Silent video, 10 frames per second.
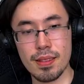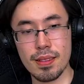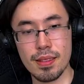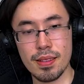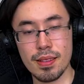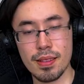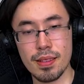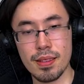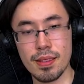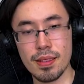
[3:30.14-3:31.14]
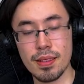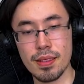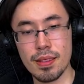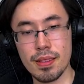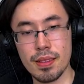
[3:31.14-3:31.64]

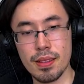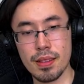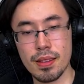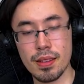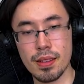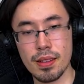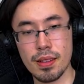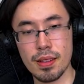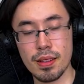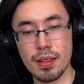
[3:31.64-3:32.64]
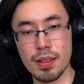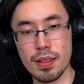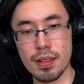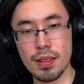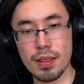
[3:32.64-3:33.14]

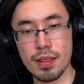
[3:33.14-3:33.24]
This person isn't speaking.